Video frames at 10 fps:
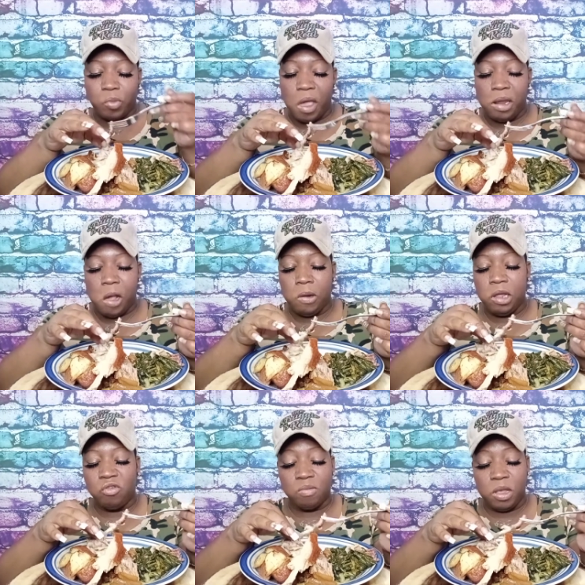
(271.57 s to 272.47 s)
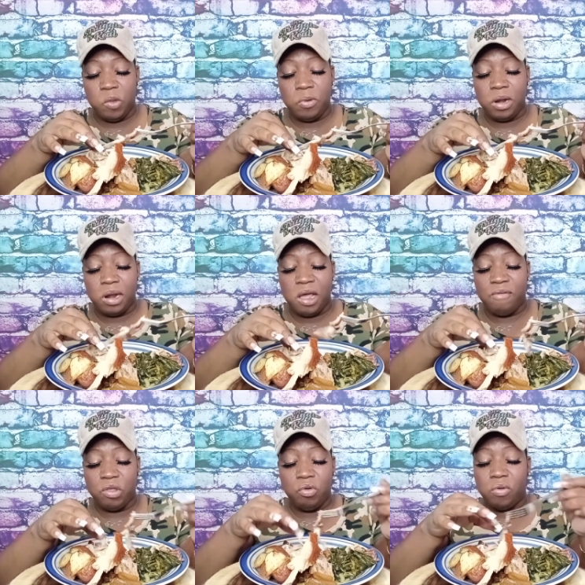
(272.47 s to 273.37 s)
And no look just means you put it in the
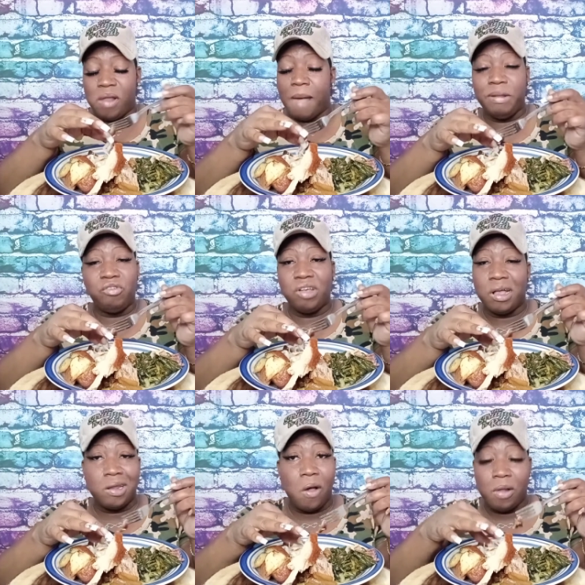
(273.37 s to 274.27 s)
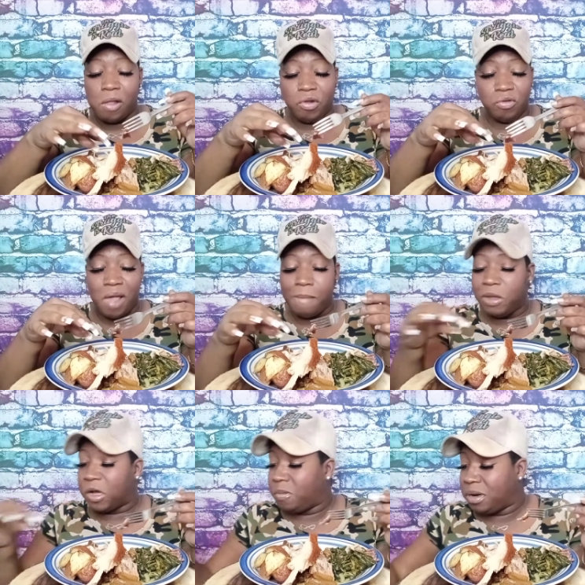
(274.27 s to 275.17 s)
oven. You do not be checking on it. Do not
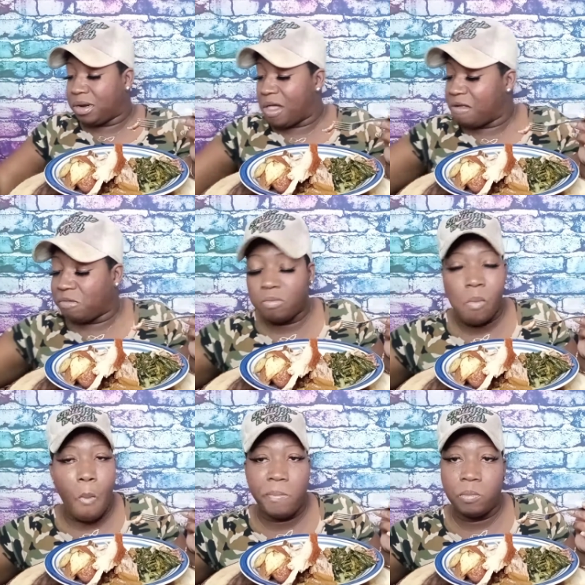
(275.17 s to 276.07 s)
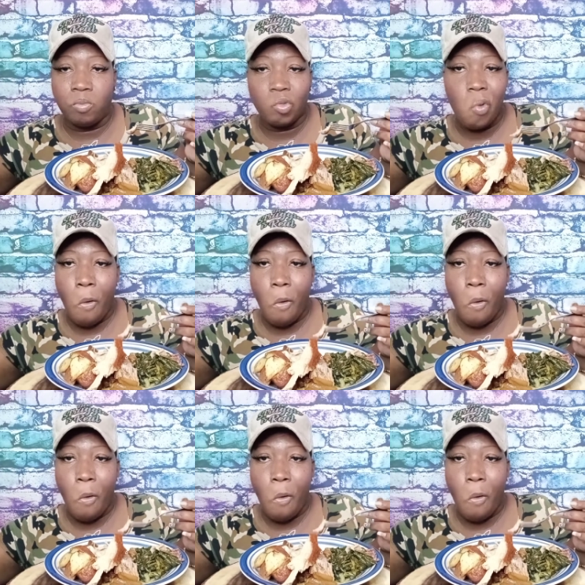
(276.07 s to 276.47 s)
be opening the oven.